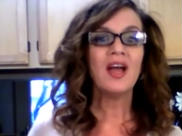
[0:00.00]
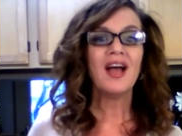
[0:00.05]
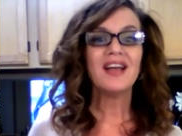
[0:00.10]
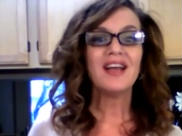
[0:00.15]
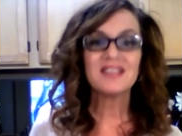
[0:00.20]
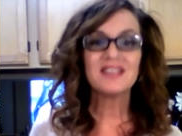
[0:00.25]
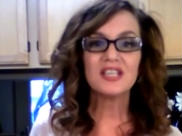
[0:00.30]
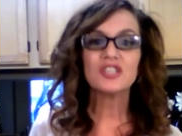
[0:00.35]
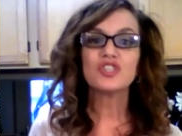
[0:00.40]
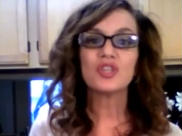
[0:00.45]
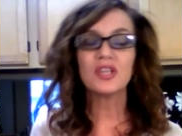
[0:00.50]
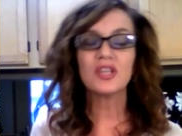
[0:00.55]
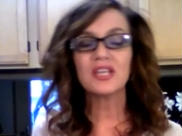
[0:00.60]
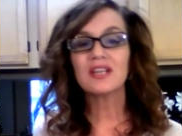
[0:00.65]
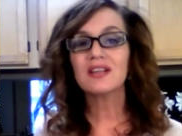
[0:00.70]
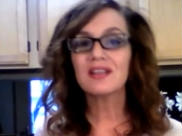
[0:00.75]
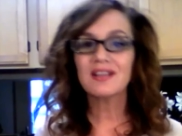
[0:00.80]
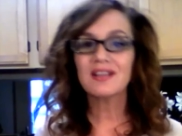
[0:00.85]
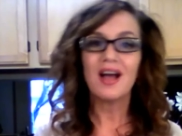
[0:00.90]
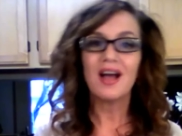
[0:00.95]
essentially
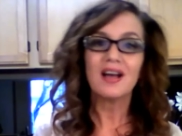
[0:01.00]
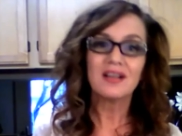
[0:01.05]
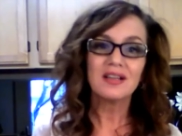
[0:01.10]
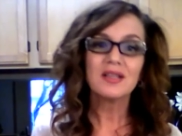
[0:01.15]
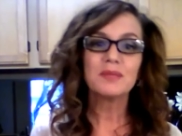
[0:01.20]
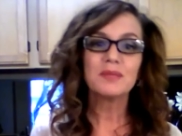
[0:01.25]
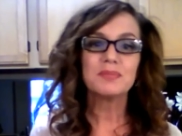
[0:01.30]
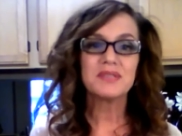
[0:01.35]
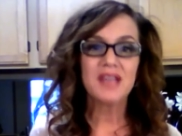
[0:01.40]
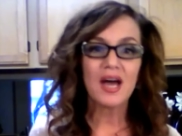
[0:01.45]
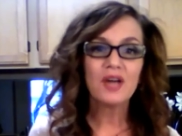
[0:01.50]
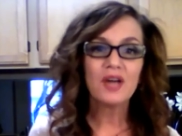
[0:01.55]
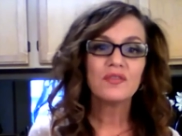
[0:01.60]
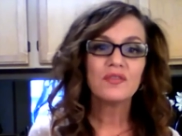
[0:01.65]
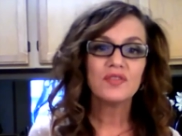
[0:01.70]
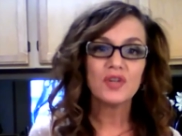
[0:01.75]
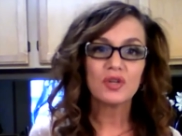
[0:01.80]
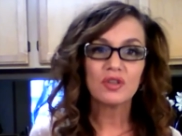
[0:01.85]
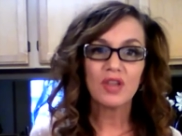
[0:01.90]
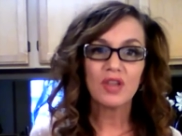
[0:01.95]
eclipse out of
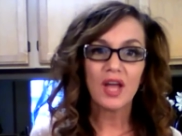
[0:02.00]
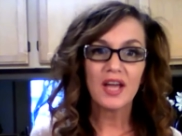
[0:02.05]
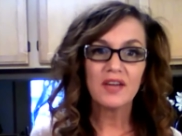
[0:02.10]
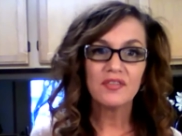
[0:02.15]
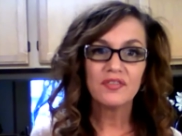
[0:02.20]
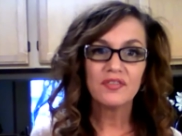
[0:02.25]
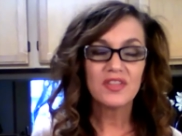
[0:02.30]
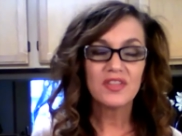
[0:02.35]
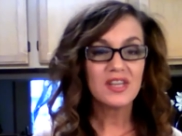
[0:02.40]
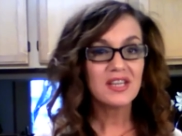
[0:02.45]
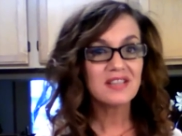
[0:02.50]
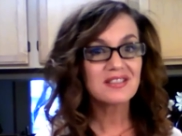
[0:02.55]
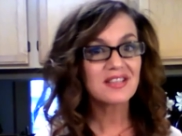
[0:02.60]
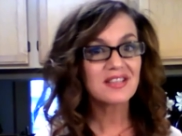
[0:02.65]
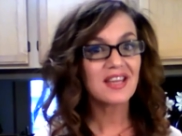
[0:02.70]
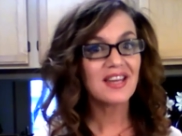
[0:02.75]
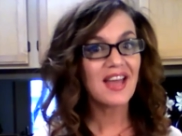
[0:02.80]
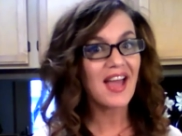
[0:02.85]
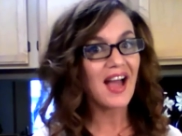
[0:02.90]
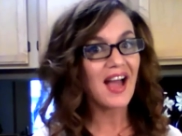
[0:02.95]
your life, then it's
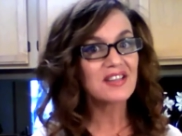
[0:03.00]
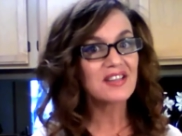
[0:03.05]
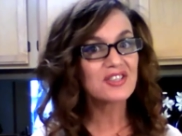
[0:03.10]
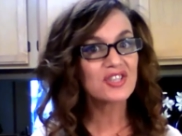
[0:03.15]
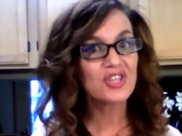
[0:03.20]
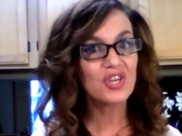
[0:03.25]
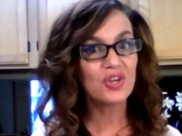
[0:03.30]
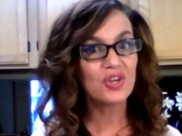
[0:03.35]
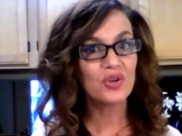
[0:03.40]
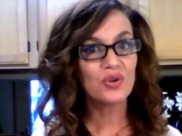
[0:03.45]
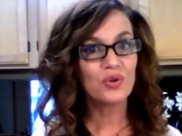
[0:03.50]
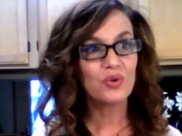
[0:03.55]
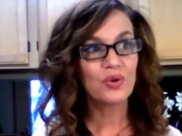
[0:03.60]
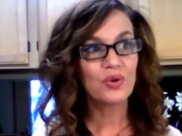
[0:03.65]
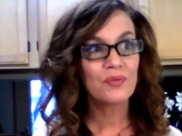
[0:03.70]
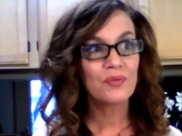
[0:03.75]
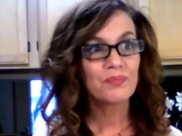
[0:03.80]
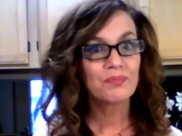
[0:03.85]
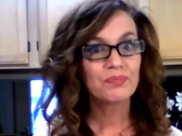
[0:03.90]
going to ask you,